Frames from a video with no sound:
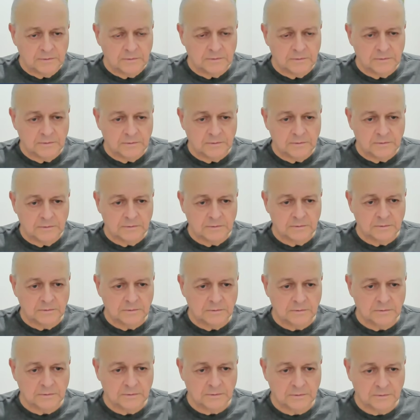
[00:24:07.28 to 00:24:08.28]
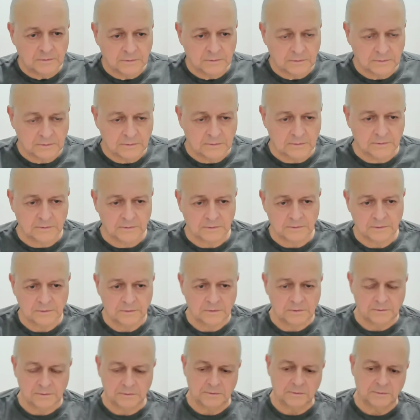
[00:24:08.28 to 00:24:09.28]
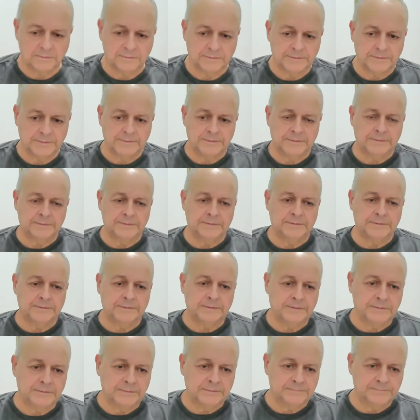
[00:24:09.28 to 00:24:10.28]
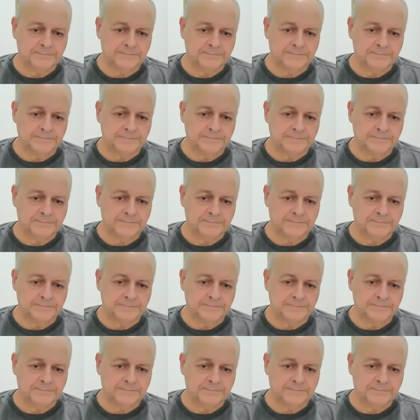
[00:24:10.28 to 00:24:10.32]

[no speech]